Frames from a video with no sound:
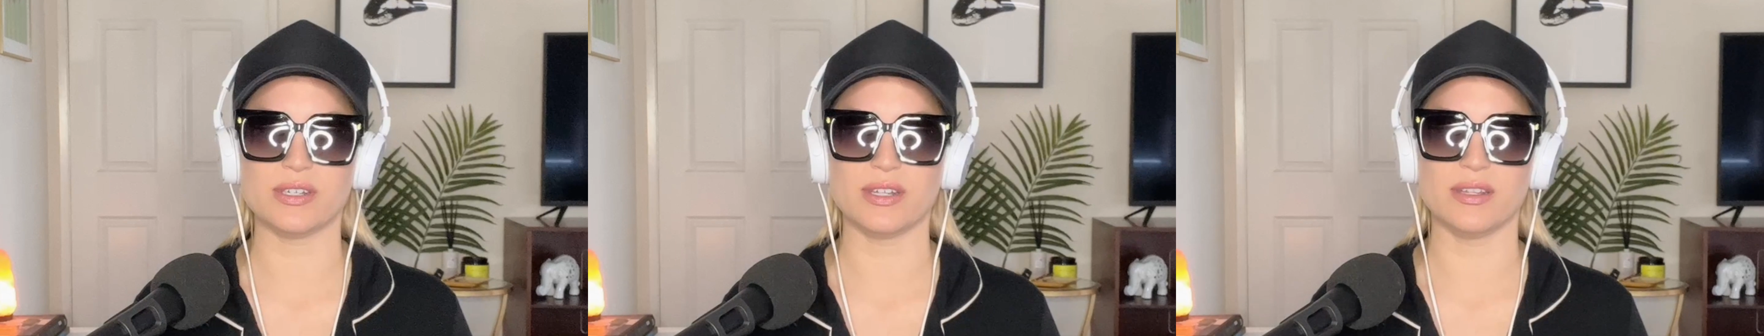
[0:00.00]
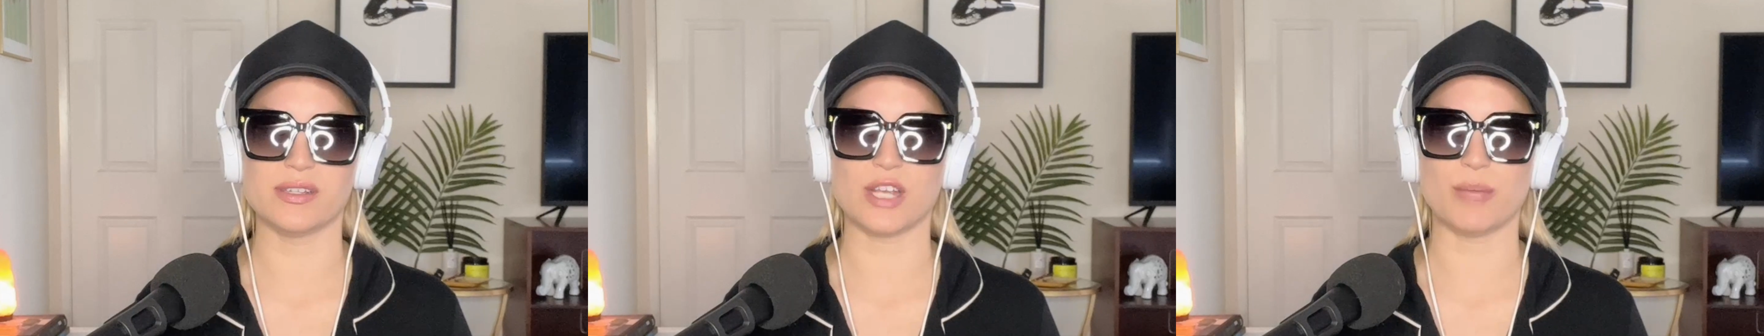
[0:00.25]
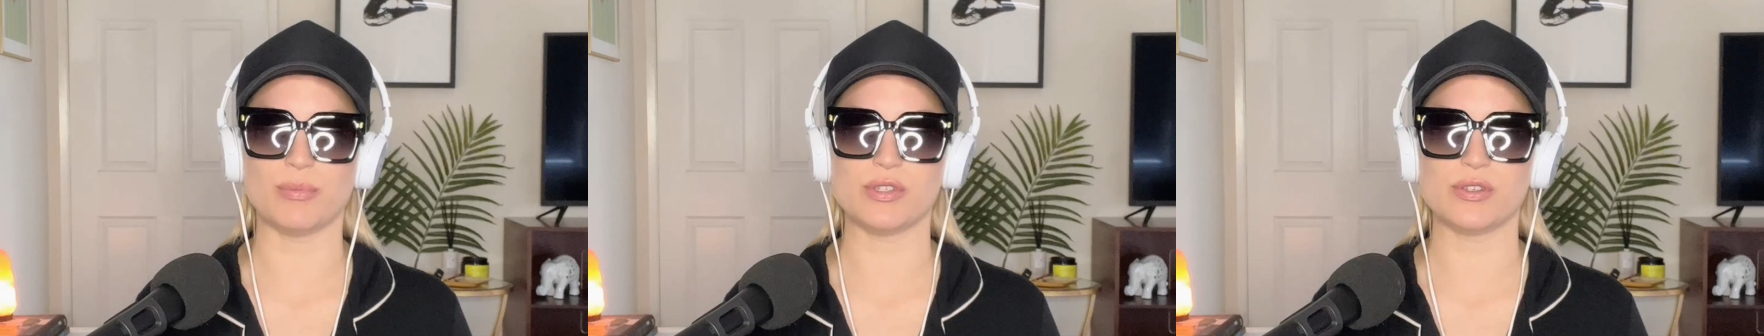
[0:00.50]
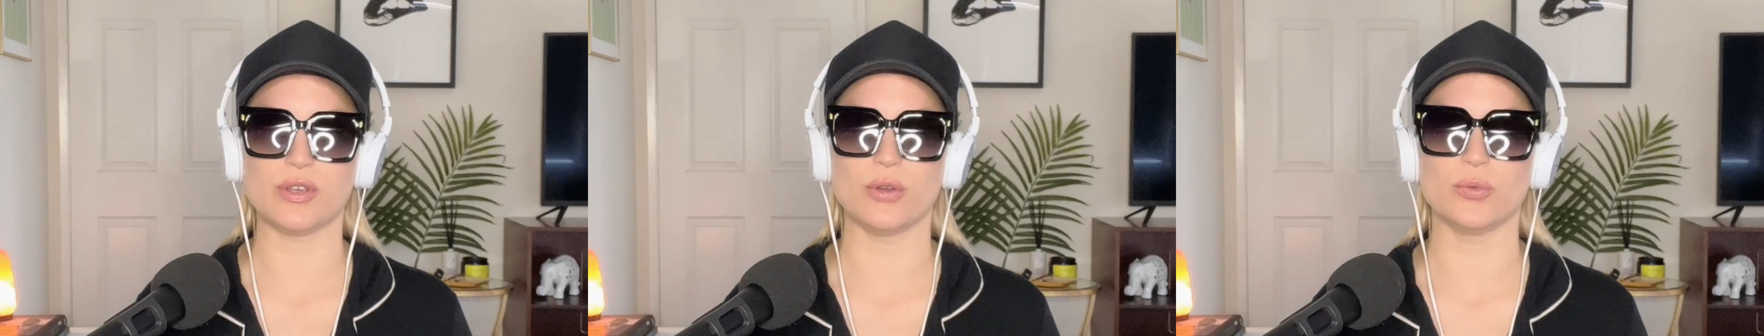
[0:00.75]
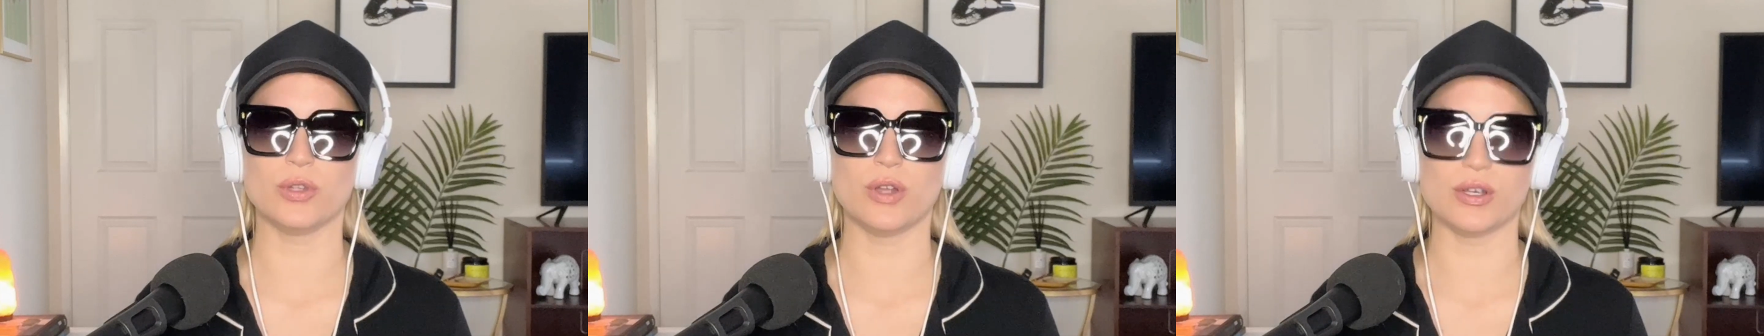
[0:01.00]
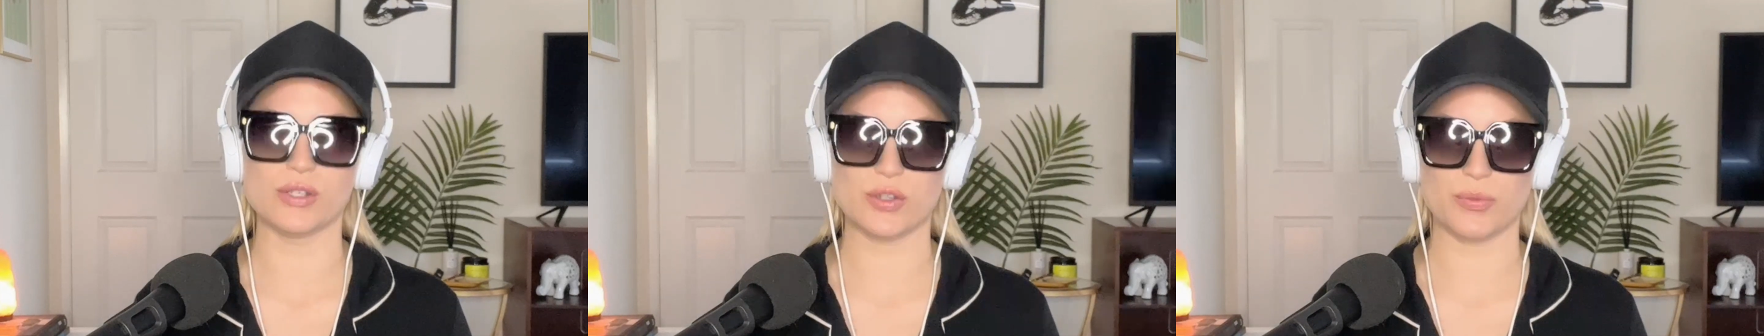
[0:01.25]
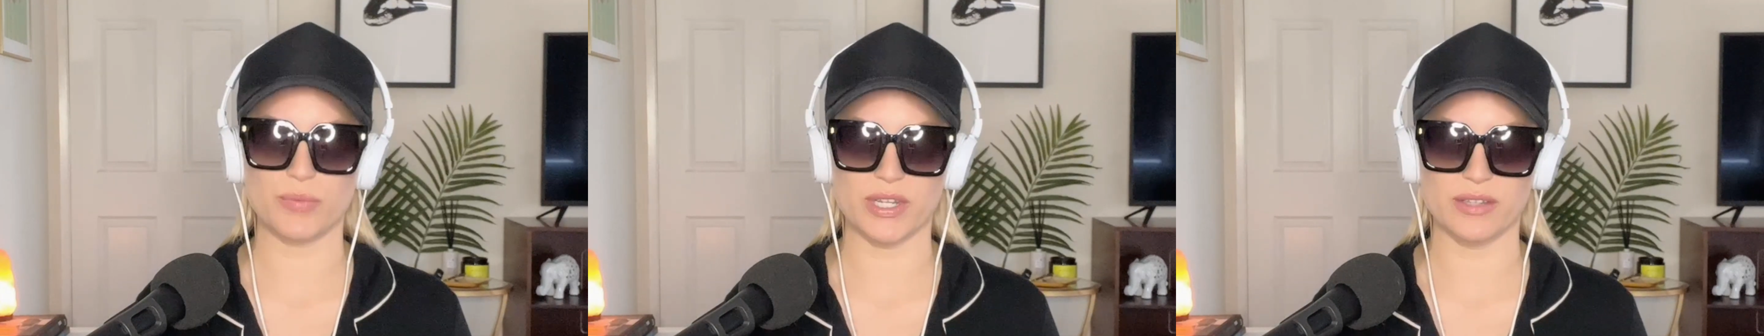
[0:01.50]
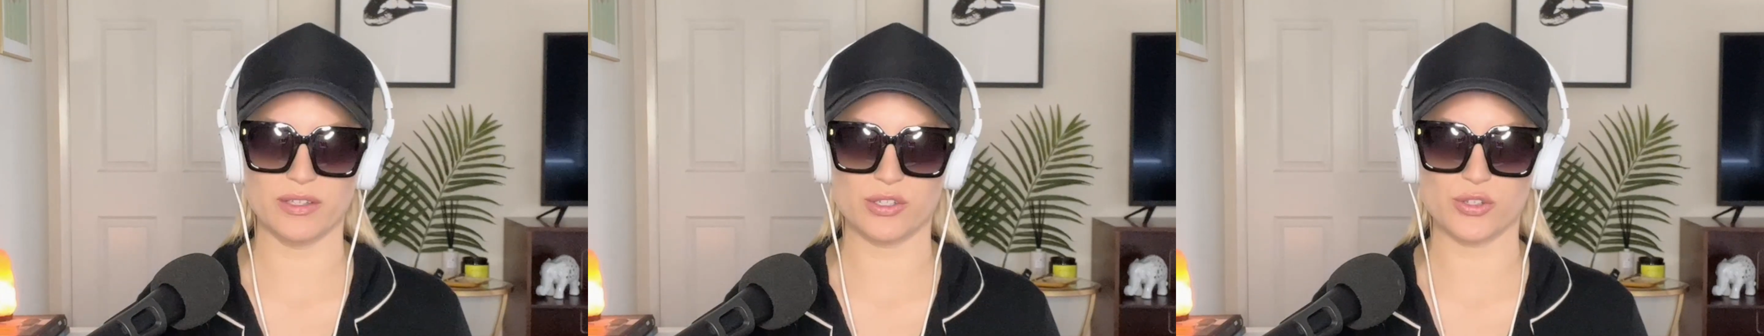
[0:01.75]
in this episode will also be
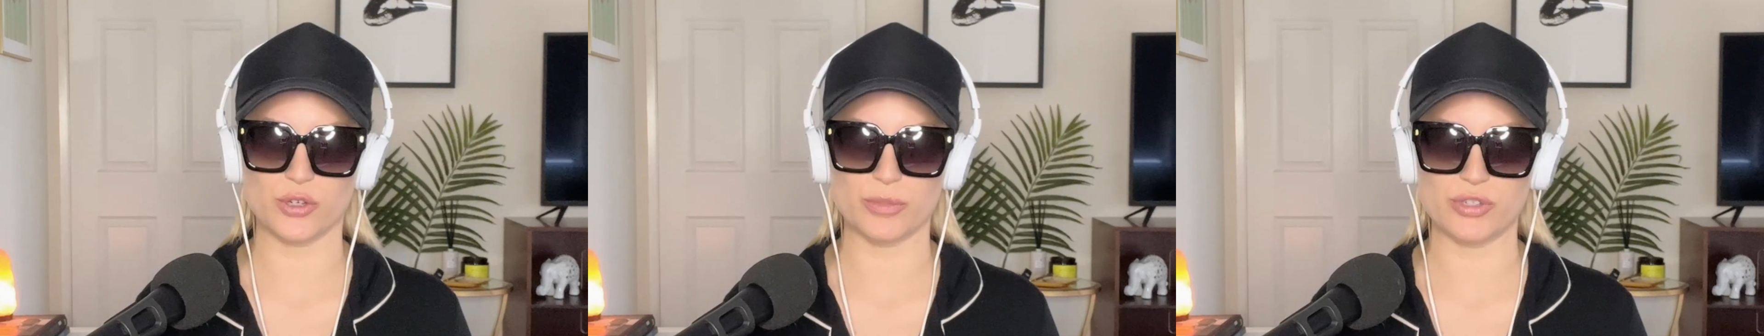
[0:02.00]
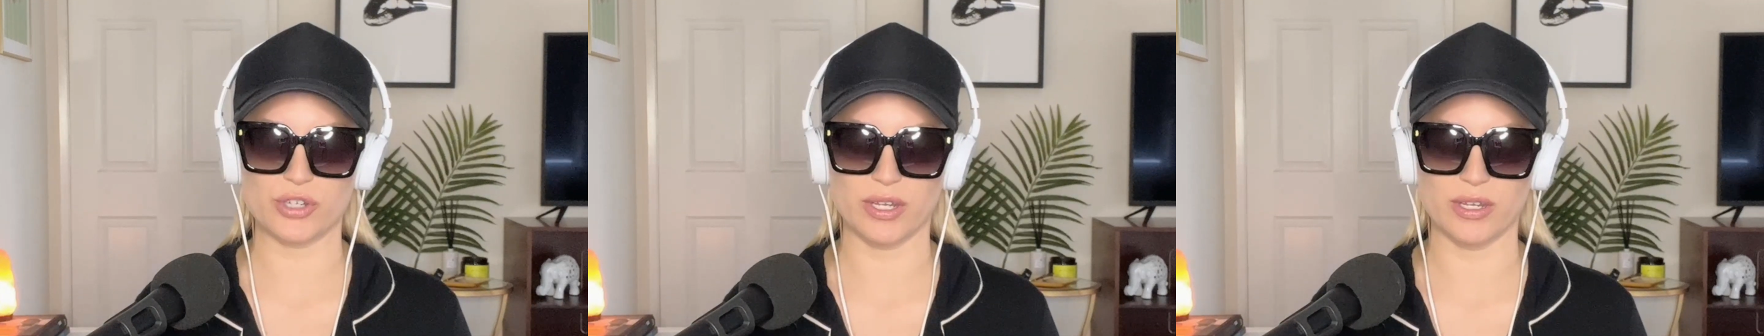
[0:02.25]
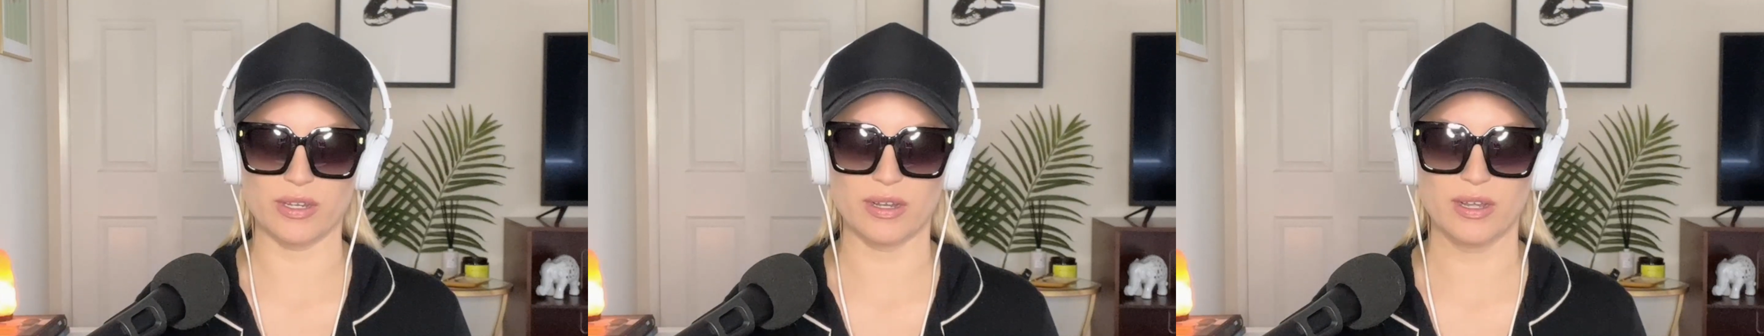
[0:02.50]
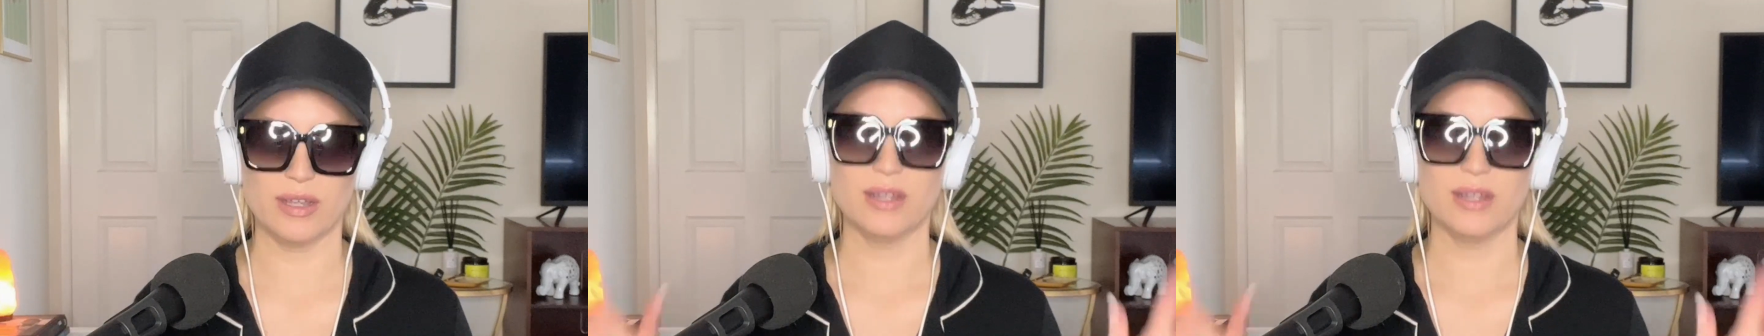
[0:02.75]
in the description.